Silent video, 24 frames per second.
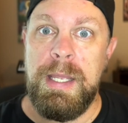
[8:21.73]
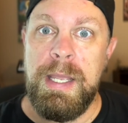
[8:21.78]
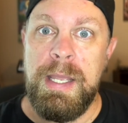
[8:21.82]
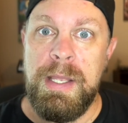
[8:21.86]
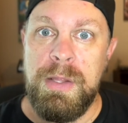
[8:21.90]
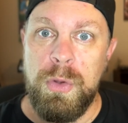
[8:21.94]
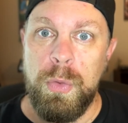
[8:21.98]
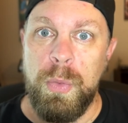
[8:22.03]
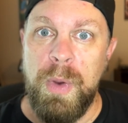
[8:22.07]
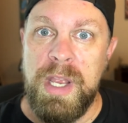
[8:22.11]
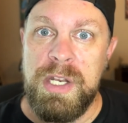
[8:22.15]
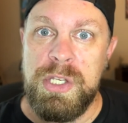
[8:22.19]

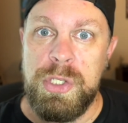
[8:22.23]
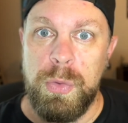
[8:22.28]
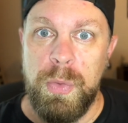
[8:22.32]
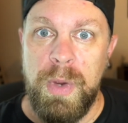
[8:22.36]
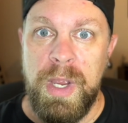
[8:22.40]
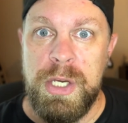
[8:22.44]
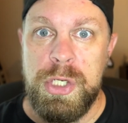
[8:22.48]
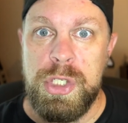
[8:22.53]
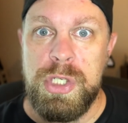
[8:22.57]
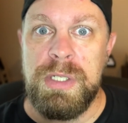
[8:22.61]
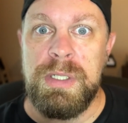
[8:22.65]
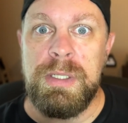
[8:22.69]
in the right
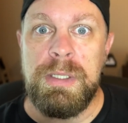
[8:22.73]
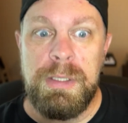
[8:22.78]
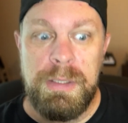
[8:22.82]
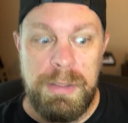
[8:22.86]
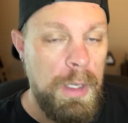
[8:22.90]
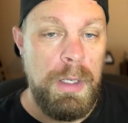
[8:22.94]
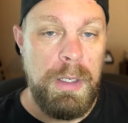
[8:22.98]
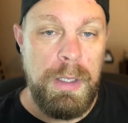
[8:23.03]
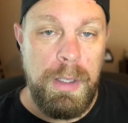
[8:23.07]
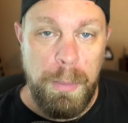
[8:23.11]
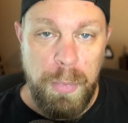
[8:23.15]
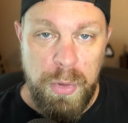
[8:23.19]
direction.
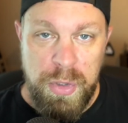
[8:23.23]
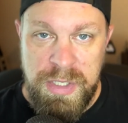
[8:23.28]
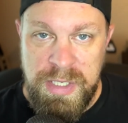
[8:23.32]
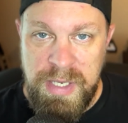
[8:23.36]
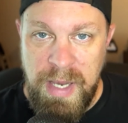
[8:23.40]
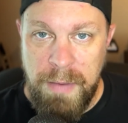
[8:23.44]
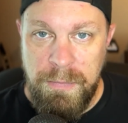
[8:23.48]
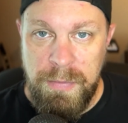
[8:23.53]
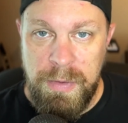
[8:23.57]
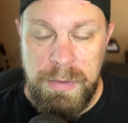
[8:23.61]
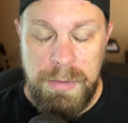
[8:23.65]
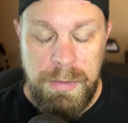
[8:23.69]
Number
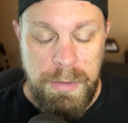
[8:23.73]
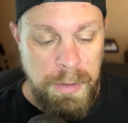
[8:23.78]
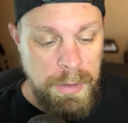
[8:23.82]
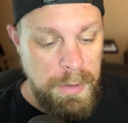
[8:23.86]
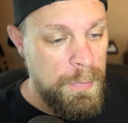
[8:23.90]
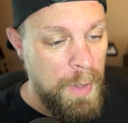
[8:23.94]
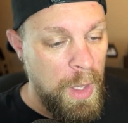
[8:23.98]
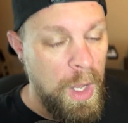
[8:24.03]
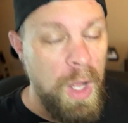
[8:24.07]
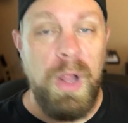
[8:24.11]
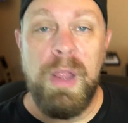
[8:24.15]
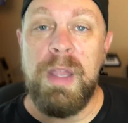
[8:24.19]
seven,
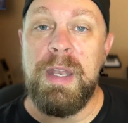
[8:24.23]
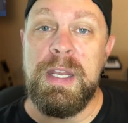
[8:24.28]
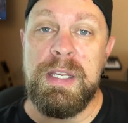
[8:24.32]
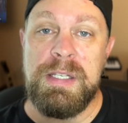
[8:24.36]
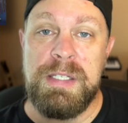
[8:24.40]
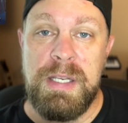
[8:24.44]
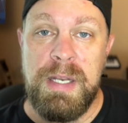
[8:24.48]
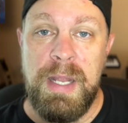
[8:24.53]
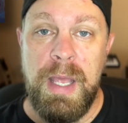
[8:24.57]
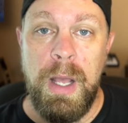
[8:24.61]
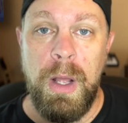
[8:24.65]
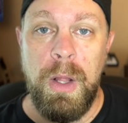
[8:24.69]
Holidays
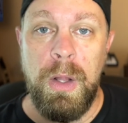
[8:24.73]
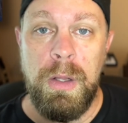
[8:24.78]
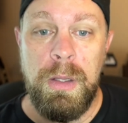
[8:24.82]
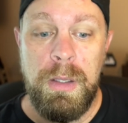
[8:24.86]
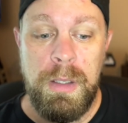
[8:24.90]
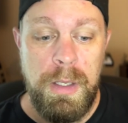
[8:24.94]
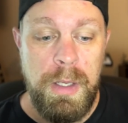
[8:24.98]
in Hell.